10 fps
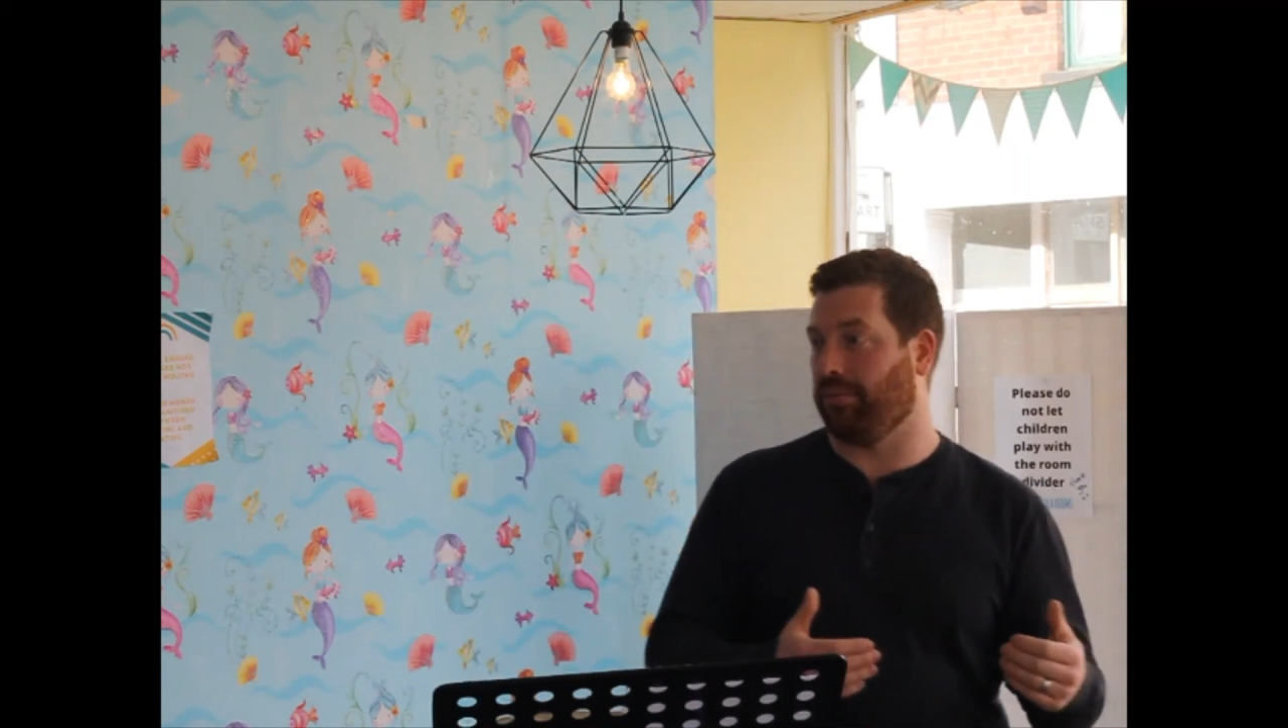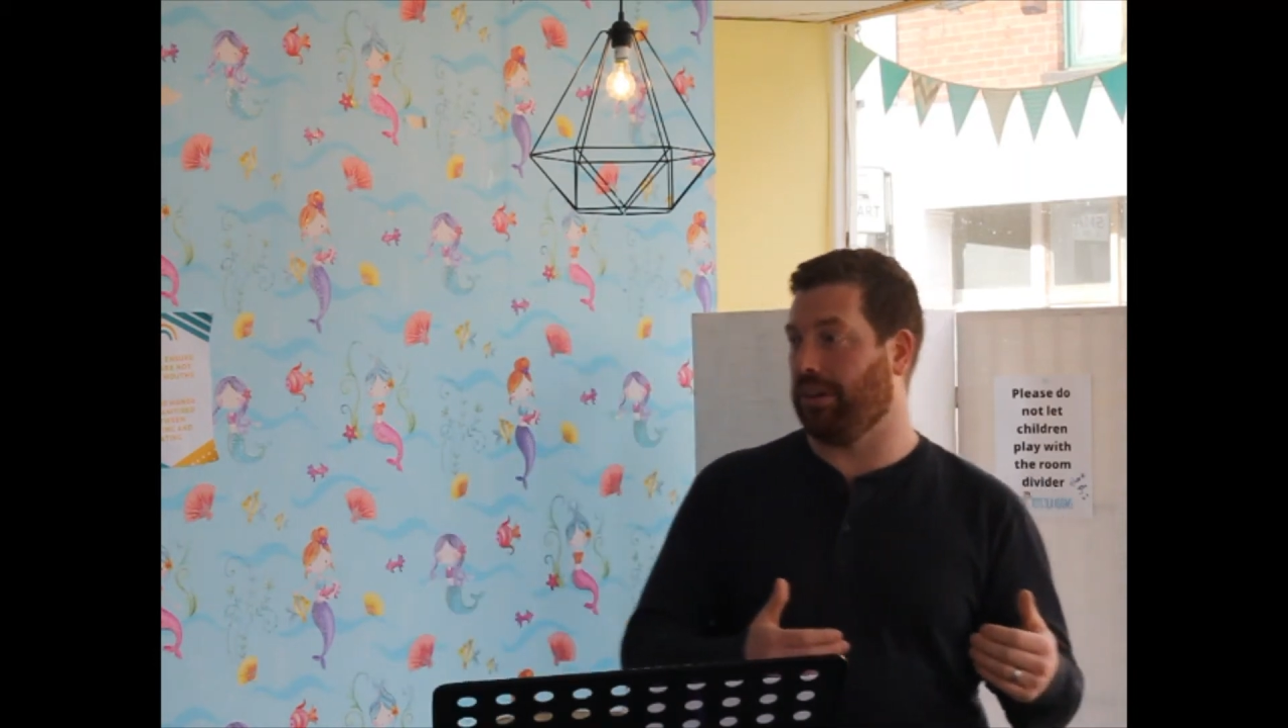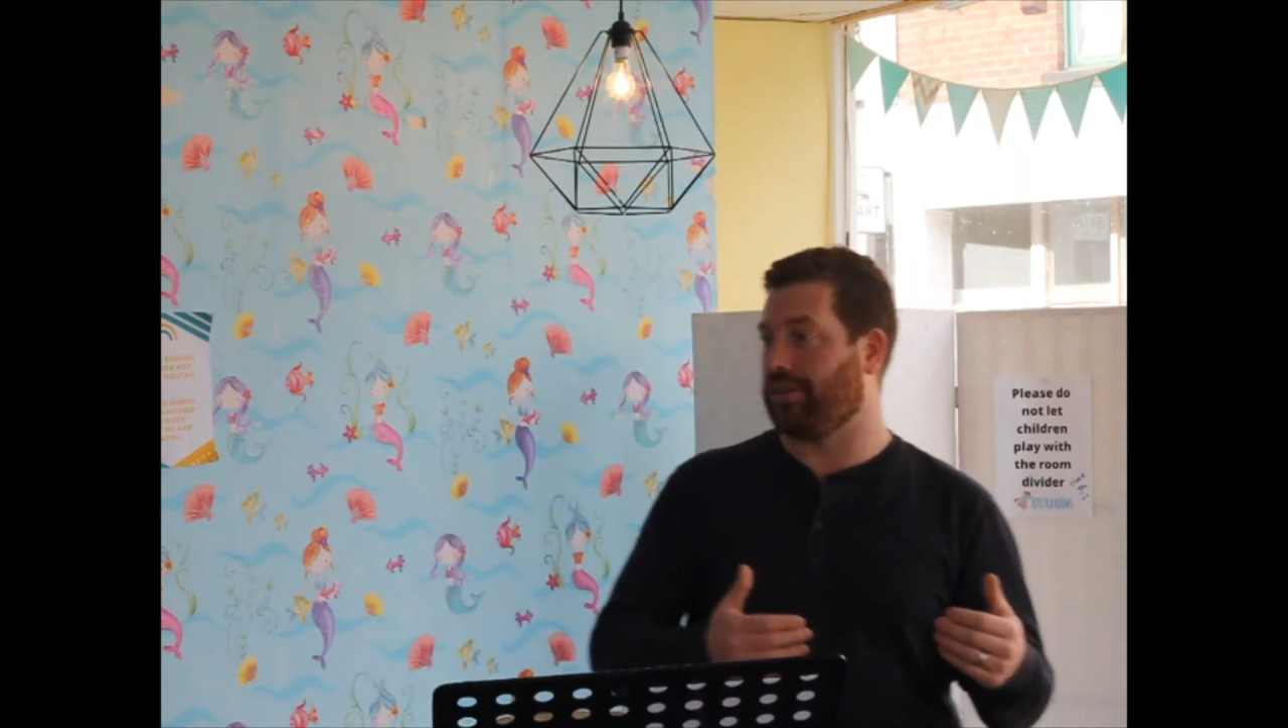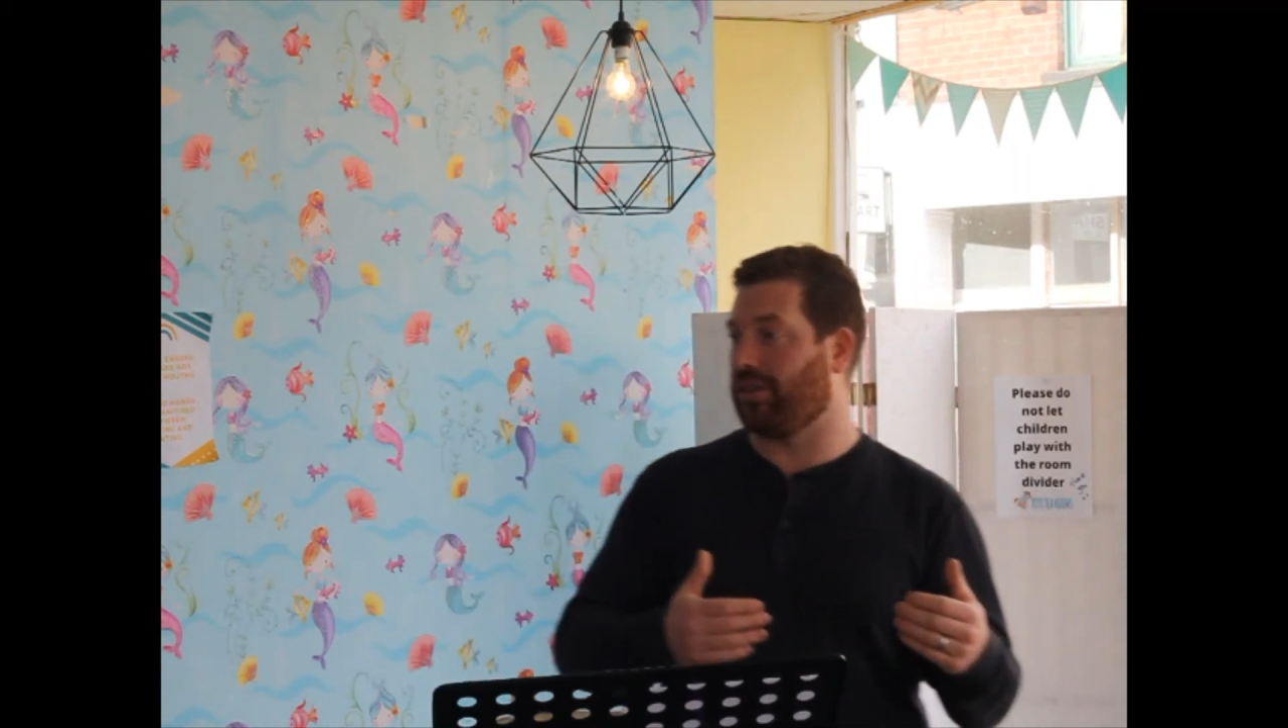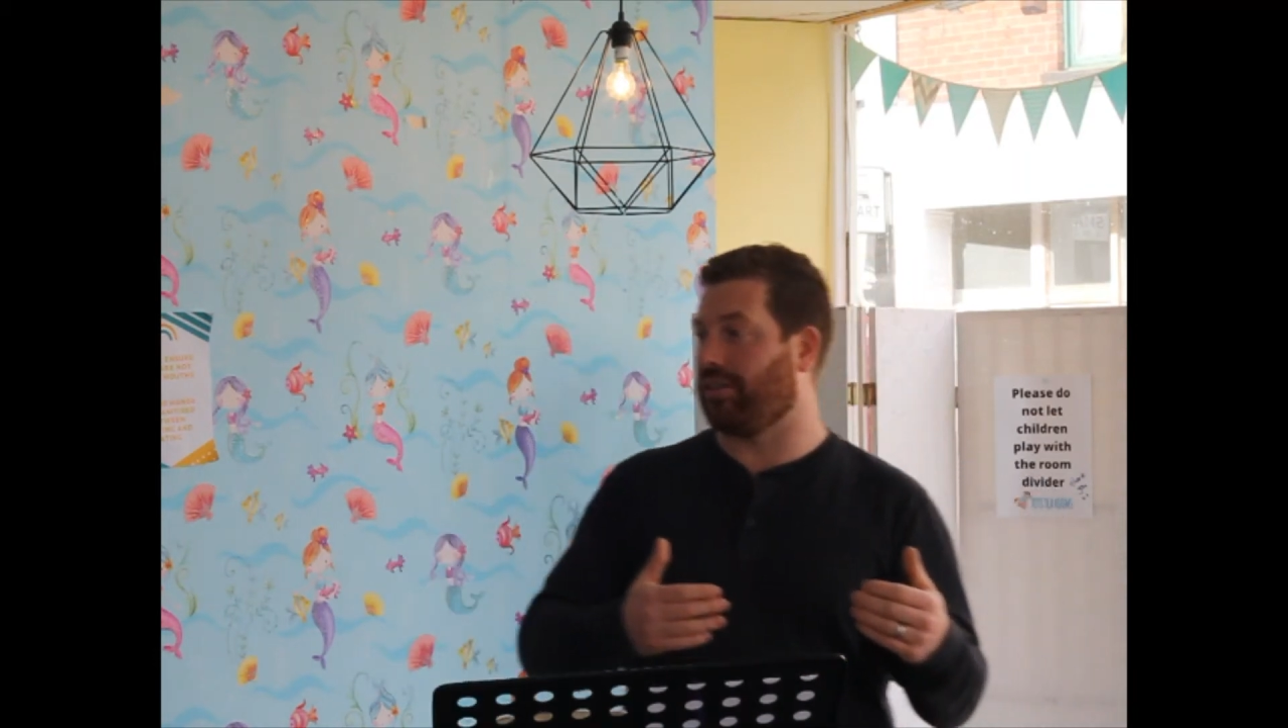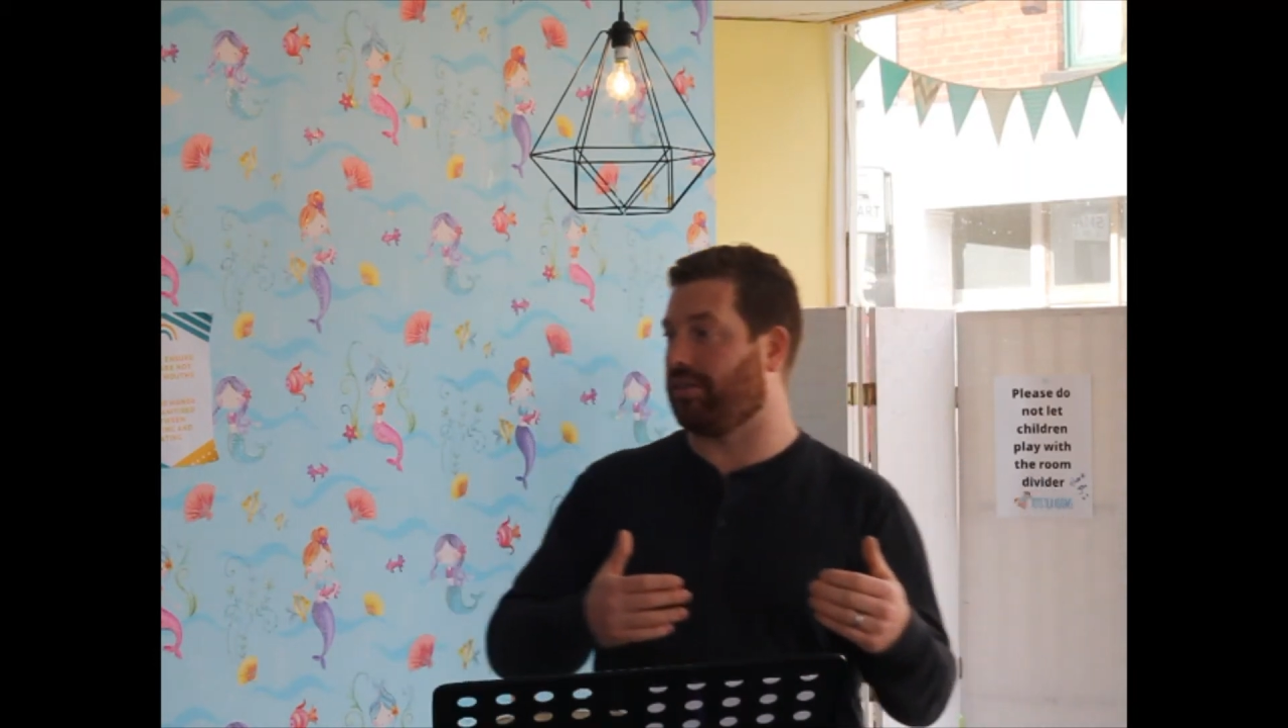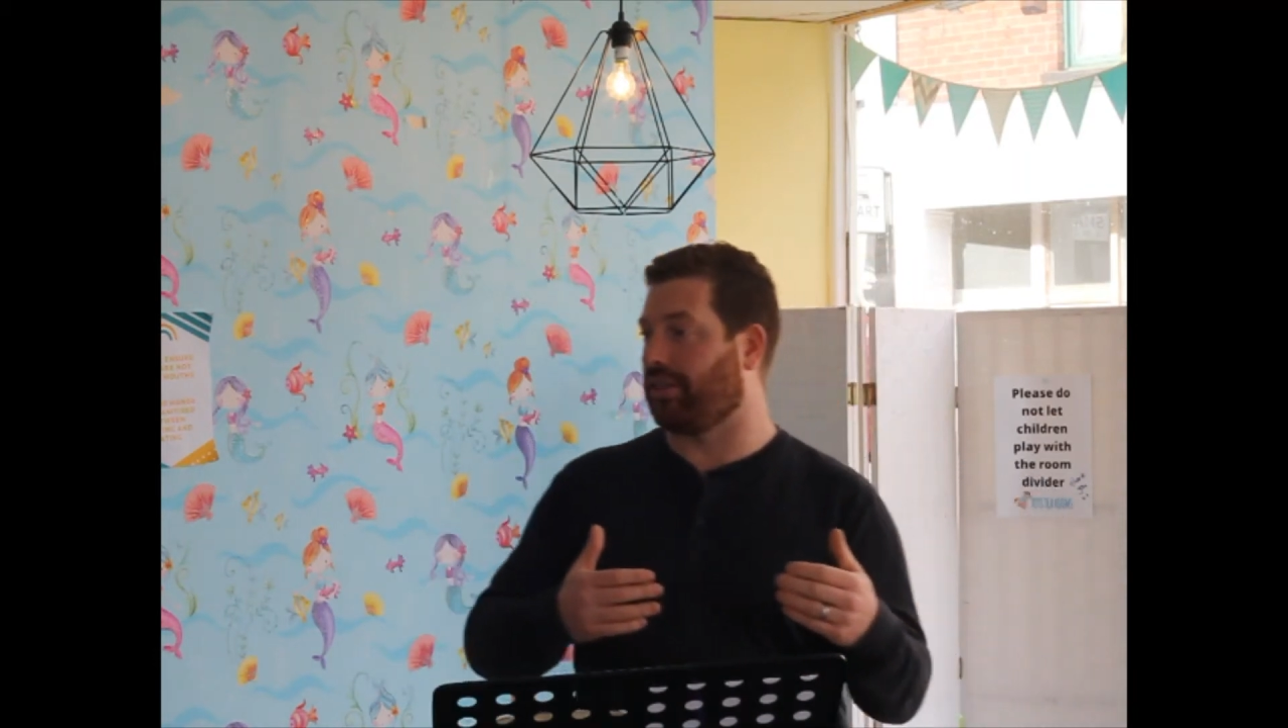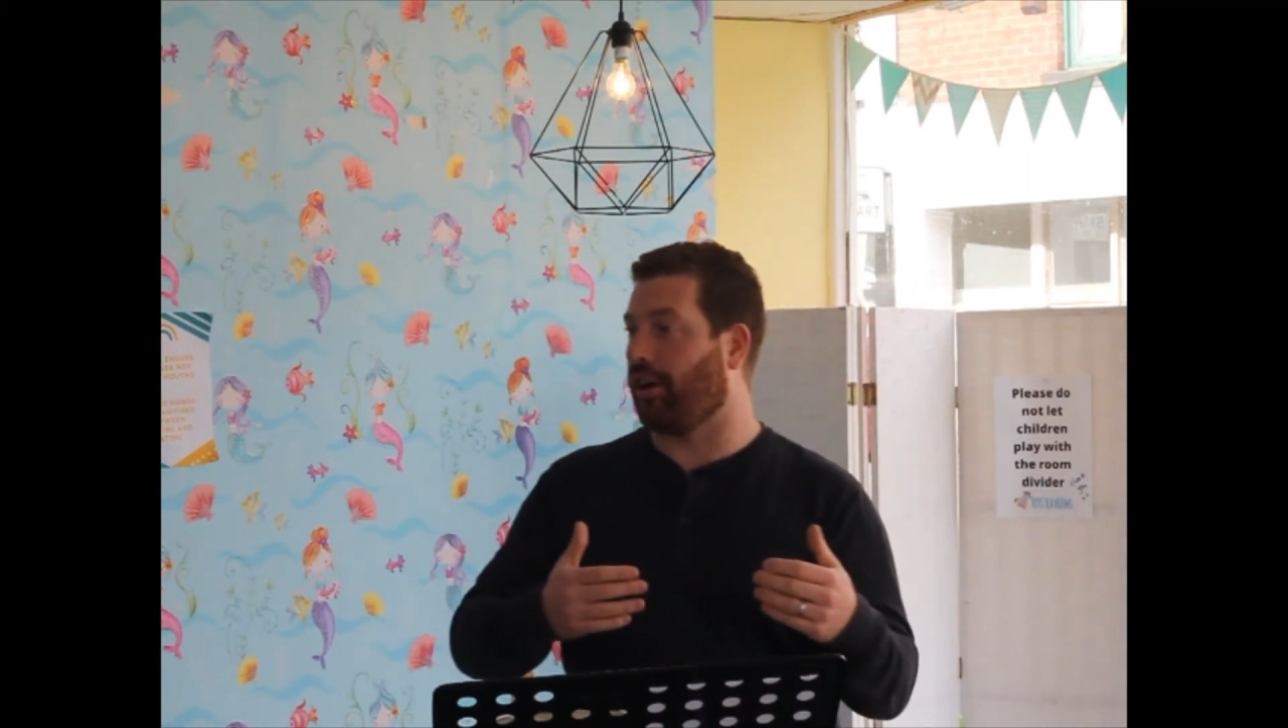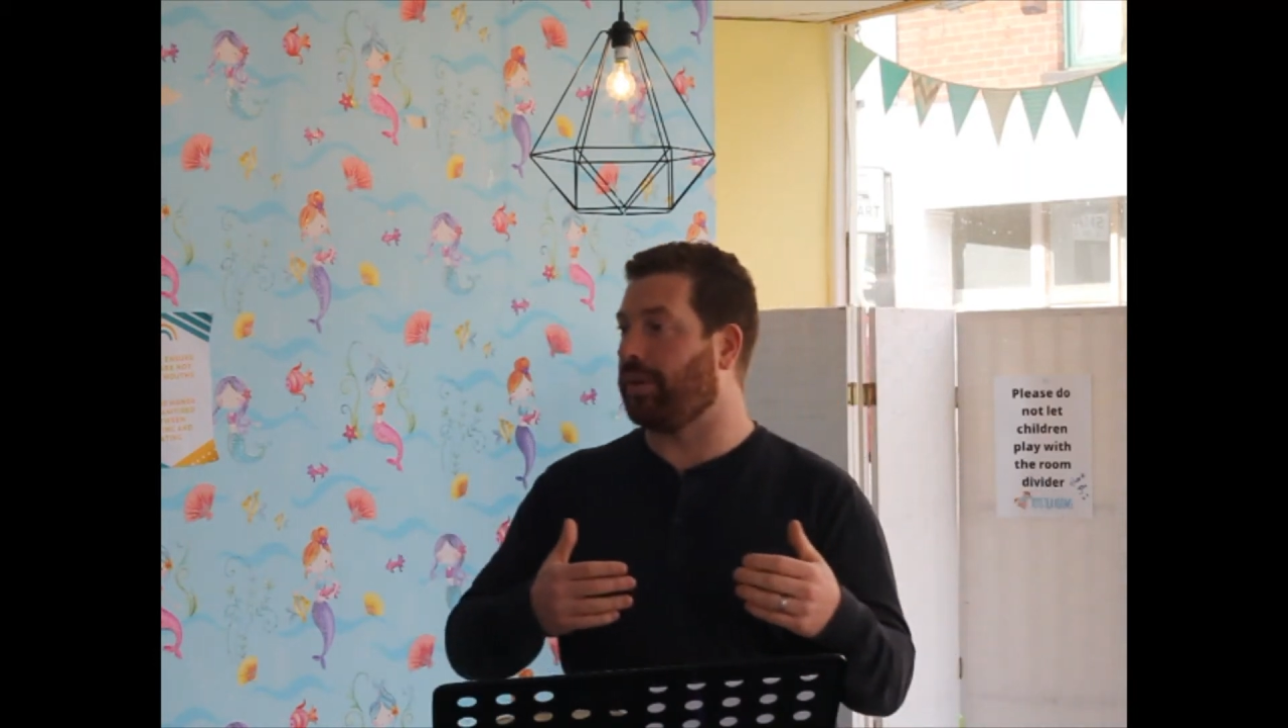we should go